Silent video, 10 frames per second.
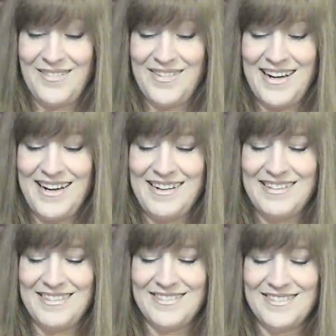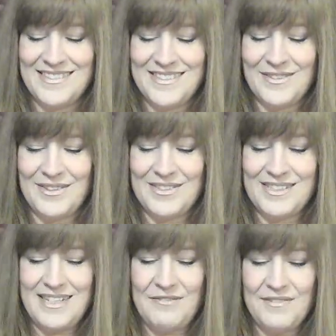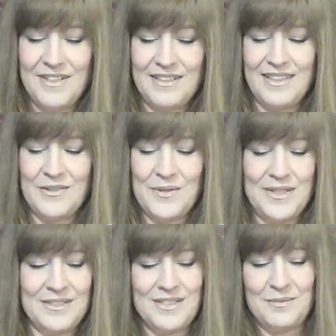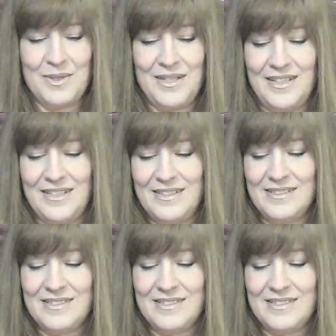wow. So there's definitely going to be